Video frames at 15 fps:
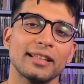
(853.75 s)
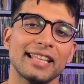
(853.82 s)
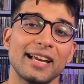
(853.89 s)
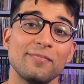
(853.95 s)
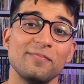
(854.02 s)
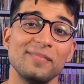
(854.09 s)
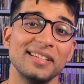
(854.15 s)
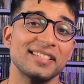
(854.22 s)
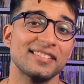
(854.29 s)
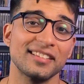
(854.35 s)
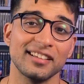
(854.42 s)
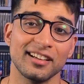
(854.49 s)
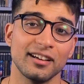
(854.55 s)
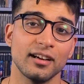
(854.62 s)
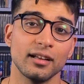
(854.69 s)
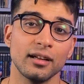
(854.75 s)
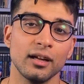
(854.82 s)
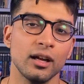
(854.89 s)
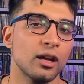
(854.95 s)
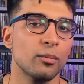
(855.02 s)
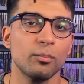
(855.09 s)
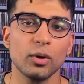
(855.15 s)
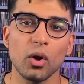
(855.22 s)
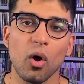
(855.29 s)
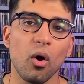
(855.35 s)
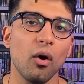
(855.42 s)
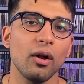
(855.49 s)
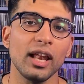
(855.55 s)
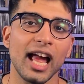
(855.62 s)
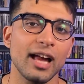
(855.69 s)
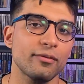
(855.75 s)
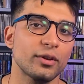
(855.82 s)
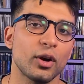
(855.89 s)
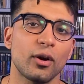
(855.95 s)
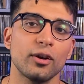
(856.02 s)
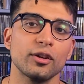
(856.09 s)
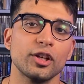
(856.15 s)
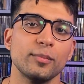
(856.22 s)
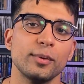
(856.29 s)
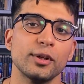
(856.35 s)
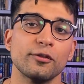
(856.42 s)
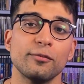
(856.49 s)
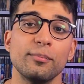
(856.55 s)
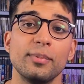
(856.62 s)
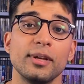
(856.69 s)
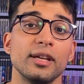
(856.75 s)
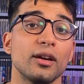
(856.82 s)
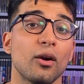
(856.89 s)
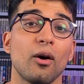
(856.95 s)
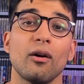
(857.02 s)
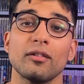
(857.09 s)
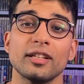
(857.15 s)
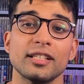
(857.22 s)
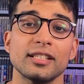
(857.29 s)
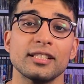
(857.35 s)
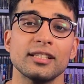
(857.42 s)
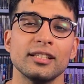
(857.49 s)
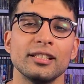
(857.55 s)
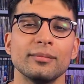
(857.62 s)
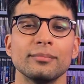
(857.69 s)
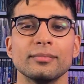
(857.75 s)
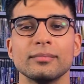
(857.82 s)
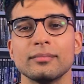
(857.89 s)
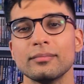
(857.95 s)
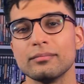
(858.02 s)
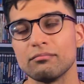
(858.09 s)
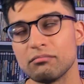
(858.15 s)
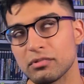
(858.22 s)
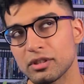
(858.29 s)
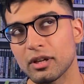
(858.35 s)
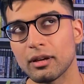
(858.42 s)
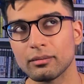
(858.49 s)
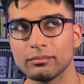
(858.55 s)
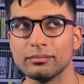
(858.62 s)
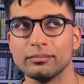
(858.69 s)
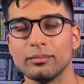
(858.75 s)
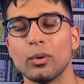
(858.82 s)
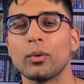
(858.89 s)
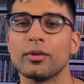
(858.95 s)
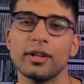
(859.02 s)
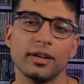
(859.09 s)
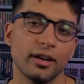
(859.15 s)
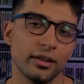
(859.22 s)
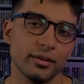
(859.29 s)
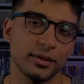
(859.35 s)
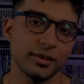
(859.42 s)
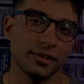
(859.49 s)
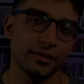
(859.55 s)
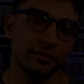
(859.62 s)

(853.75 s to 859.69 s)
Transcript: that missed the cut, but all have an argument of being on his team, some more than others.